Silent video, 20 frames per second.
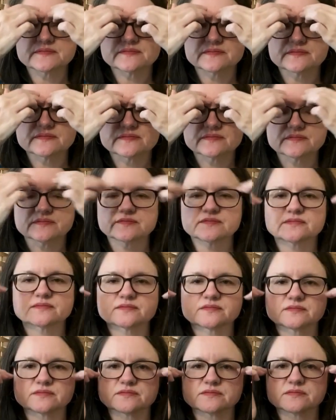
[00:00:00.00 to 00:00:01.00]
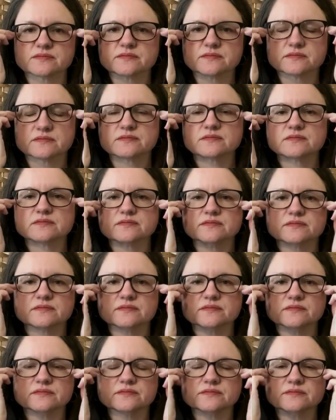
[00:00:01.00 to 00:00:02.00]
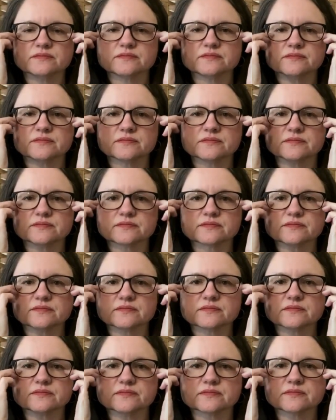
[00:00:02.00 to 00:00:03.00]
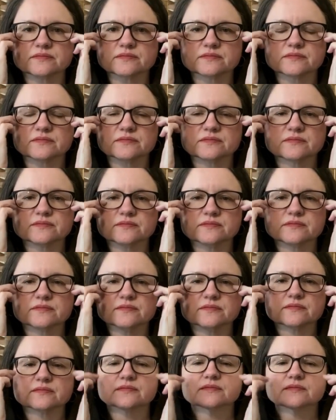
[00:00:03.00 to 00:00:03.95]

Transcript: Nothing is said.